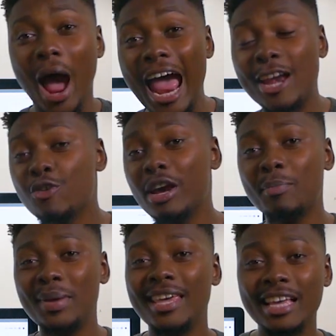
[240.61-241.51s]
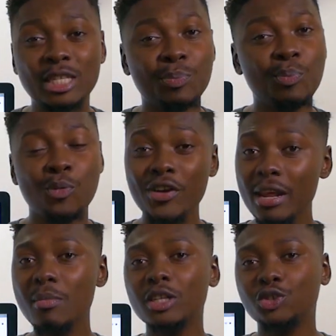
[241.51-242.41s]
Android P is
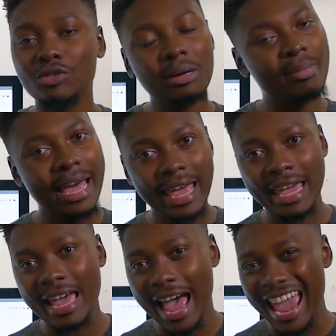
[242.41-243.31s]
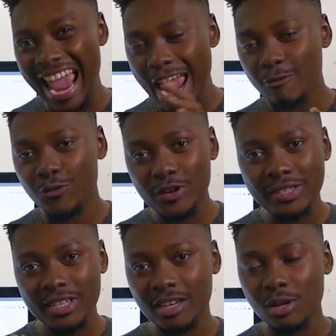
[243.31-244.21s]
pretty much run by AI. Every
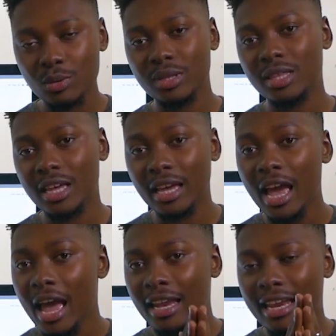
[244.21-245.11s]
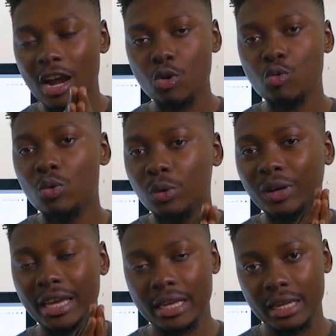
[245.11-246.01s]
single thing that
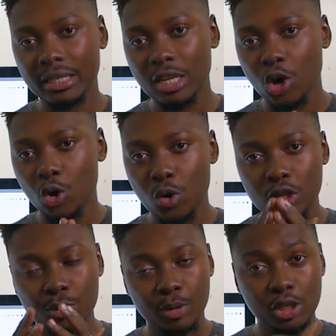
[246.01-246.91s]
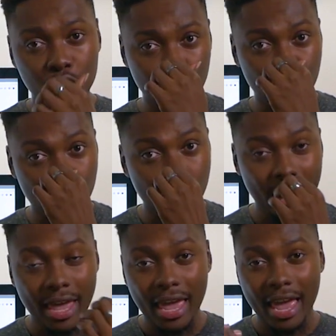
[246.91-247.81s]
Google is going to pitch to you
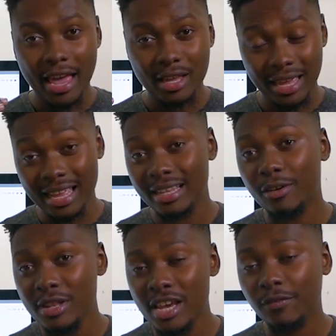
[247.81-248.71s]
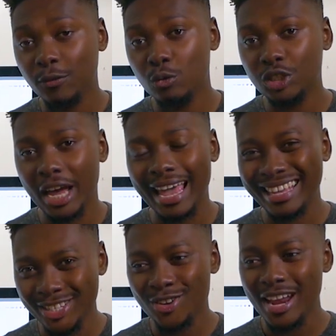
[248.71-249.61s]
in the near future
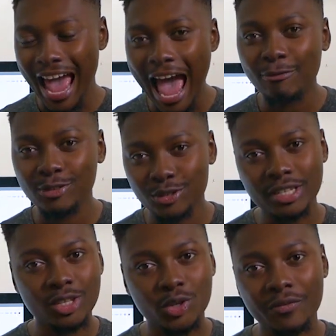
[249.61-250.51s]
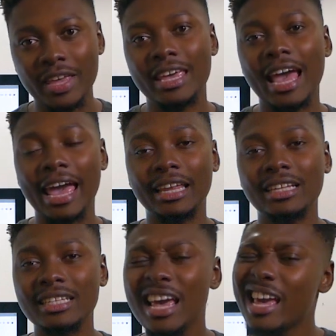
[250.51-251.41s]
is gonna have traces of AI in
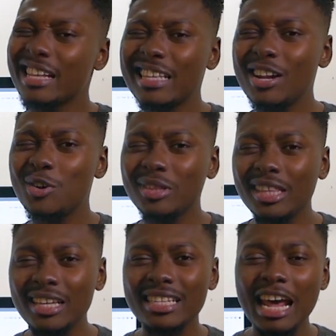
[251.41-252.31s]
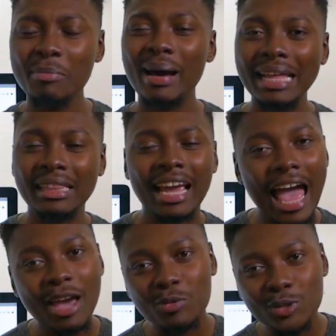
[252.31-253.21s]
it. Is that a good thing? Is that a bad thing?
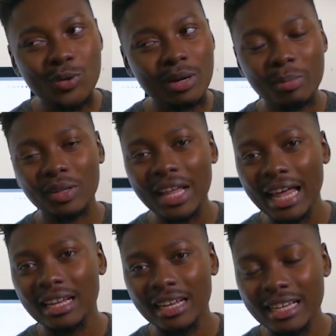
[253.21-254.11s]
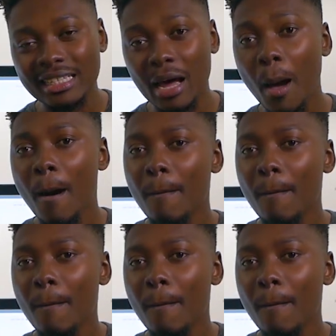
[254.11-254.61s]
I will talk about that later.